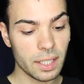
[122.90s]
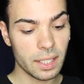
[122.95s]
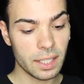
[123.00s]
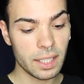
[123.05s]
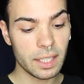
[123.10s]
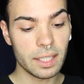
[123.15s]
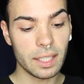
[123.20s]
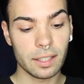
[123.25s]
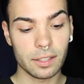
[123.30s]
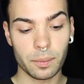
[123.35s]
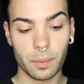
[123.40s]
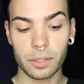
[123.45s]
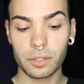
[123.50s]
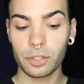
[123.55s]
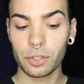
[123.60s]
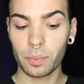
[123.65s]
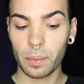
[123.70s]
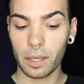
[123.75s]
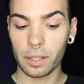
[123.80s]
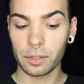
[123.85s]
and heat as
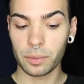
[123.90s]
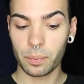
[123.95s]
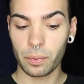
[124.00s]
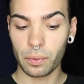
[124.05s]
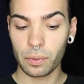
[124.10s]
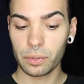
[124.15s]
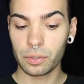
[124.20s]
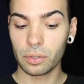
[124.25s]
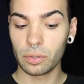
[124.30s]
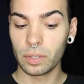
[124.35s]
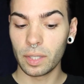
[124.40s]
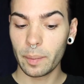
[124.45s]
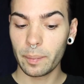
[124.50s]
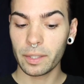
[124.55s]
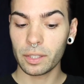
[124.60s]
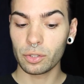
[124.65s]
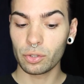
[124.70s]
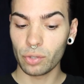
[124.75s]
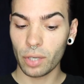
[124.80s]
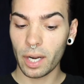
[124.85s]
much as possible to
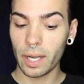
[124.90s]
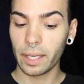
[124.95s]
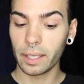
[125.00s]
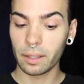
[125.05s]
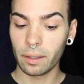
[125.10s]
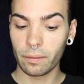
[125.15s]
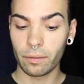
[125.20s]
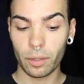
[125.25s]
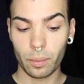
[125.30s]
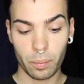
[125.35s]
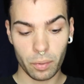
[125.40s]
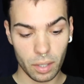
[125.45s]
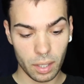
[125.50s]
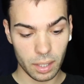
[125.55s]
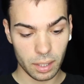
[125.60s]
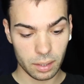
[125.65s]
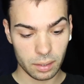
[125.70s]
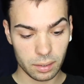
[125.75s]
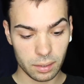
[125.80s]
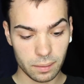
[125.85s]
limit drying of the
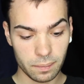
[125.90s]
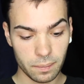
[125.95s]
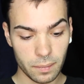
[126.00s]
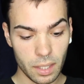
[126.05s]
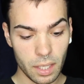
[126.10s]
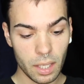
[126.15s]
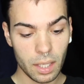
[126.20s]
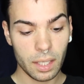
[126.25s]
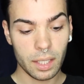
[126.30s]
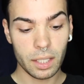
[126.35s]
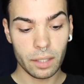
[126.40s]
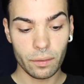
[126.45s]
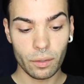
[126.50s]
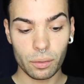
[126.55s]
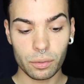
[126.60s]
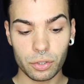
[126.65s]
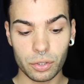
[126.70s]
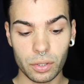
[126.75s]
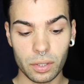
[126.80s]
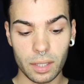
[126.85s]
product.
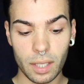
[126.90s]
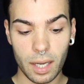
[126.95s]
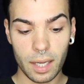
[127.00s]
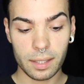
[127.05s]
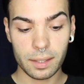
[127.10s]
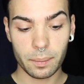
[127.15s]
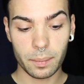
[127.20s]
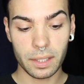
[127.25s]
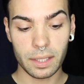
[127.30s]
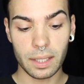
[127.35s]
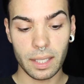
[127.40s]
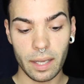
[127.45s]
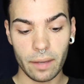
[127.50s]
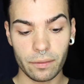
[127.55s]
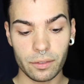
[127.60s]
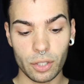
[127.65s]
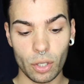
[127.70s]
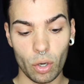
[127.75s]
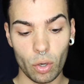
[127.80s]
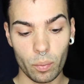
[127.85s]
Evo should not be
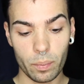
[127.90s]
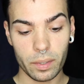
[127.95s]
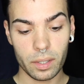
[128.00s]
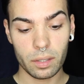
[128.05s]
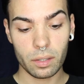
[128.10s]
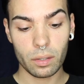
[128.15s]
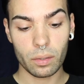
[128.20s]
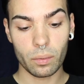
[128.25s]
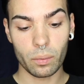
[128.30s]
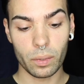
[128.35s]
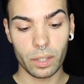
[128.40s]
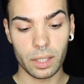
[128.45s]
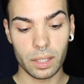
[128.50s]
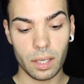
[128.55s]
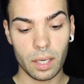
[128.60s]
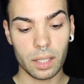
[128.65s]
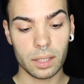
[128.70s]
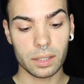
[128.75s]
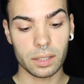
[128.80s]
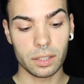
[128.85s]
left open when
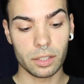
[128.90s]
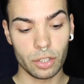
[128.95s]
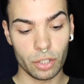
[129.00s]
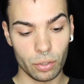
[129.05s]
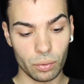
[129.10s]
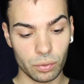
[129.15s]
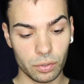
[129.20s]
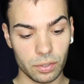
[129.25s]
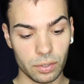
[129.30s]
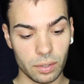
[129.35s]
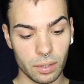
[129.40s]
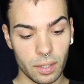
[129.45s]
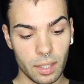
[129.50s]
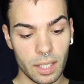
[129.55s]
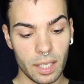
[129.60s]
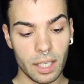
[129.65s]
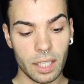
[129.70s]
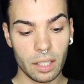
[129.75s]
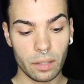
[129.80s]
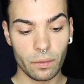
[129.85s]
not in use.
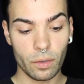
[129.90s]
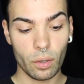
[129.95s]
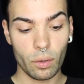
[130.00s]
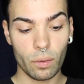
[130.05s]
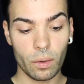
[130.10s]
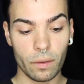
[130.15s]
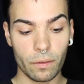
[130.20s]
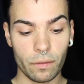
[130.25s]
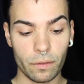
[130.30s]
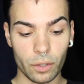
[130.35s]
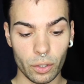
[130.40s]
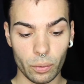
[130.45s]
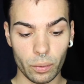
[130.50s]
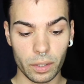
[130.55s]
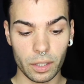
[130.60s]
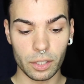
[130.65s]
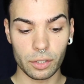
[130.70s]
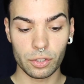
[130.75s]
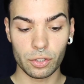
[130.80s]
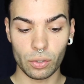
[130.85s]
Evo
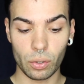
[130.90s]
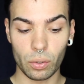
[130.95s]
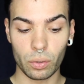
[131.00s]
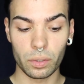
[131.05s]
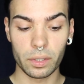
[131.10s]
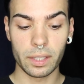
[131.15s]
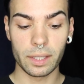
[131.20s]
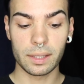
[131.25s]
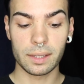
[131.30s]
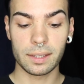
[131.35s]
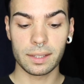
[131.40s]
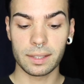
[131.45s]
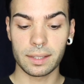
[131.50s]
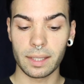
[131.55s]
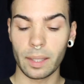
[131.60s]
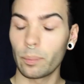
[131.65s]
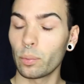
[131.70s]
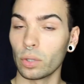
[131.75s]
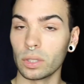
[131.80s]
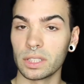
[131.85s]
fluid sold
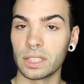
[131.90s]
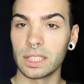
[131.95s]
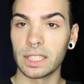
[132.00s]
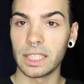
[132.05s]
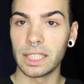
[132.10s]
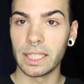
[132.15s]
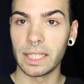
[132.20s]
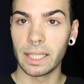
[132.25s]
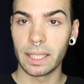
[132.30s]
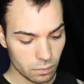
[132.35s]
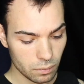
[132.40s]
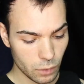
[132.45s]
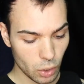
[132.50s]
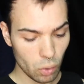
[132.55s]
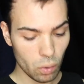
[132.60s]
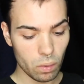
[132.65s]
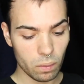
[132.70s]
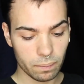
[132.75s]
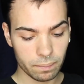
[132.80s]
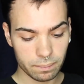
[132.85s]
separately.
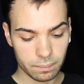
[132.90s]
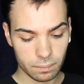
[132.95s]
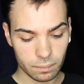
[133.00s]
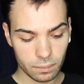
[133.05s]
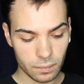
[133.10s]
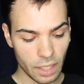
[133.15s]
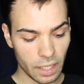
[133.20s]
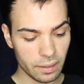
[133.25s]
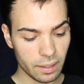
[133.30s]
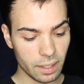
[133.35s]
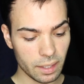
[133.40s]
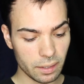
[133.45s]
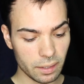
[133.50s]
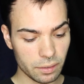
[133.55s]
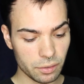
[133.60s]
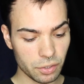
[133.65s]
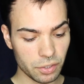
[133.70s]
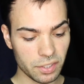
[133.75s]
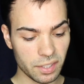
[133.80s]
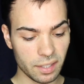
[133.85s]
Cool. And then it
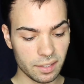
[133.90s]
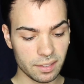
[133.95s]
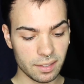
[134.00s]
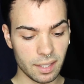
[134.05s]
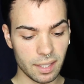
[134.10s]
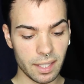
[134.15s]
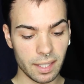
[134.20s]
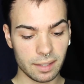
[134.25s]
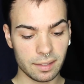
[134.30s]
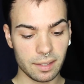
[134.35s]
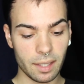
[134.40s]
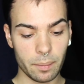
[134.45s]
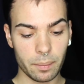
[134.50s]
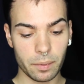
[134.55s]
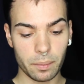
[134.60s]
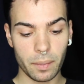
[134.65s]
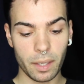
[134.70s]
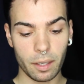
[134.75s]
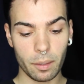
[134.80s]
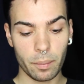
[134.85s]
just says the next step
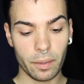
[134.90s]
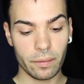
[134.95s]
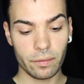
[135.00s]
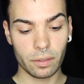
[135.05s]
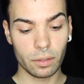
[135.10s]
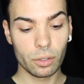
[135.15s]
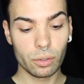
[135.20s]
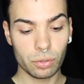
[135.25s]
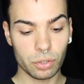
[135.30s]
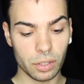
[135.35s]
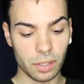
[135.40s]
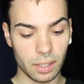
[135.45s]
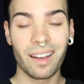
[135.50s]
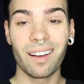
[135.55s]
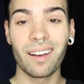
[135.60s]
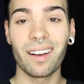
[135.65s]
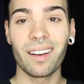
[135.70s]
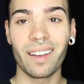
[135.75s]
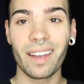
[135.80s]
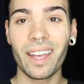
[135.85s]
in makeup evolution.
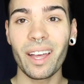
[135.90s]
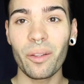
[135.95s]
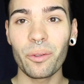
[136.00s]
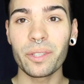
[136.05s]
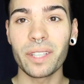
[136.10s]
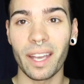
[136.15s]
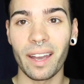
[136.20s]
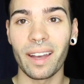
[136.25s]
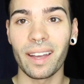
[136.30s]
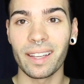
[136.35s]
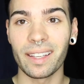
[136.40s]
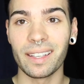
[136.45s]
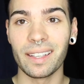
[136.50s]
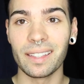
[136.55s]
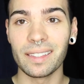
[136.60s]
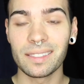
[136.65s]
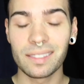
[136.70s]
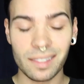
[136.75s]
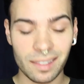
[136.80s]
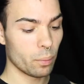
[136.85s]
Hell yeah, it
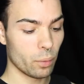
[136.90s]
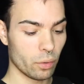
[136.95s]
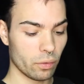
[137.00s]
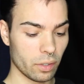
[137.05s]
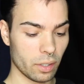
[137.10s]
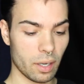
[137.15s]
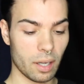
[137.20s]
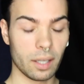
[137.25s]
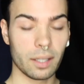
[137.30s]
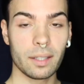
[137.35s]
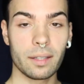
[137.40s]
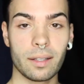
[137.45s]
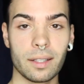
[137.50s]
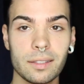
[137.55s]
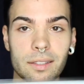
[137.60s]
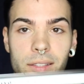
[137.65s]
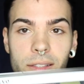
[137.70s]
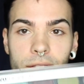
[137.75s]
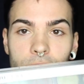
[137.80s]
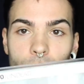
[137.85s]
is. Moving on,
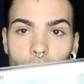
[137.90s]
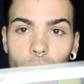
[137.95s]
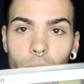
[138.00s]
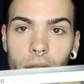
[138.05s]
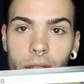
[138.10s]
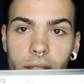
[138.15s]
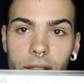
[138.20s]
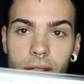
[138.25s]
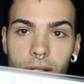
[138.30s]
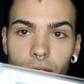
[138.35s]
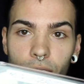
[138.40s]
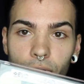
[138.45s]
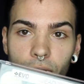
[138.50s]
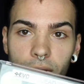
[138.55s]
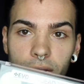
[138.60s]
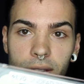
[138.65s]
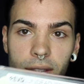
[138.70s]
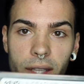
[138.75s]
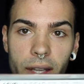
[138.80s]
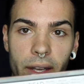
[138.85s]
this is what it
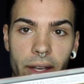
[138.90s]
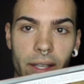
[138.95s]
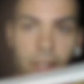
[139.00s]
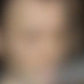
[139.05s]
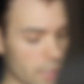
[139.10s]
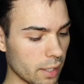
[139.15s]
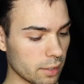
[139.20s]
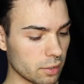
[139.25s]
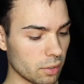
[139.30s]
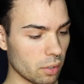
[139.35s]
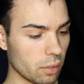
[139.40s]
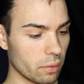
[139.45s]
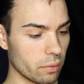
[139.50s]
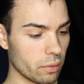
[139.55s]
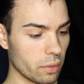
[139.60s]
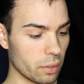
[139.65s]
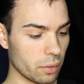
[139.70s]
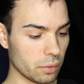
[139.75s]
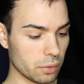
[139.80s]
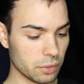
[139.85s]
looks like. It has all of
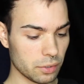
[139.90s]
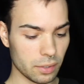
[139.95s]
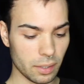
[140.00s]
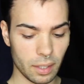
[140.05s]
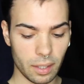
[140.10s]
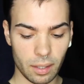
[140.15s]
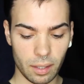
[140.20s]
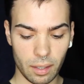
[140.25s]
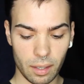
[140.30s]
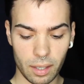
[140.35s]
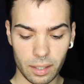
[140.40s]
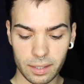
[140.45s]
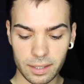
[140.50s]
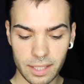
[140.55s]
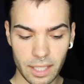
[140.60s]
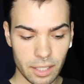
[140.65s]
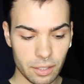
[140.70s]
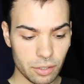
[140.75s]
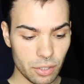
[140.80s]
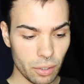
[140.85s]
those
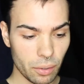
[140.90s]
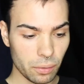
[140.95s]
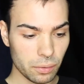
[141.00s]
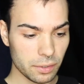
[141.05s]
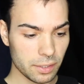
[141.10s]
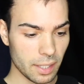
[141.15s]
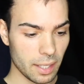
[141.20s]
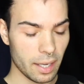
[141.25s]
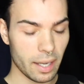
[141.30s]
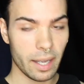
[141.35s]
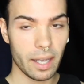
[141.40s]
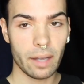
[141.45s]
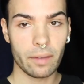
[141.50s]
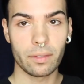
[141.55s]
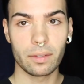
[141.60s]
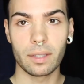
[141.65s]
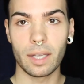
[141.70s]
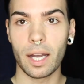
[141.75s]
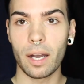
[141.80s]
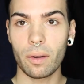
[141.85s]
undead tones that I have
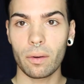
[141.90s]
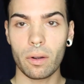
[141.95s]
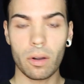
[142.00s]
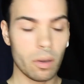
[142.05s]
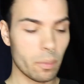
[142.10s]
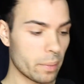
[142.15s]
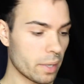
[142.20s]
in the alcohol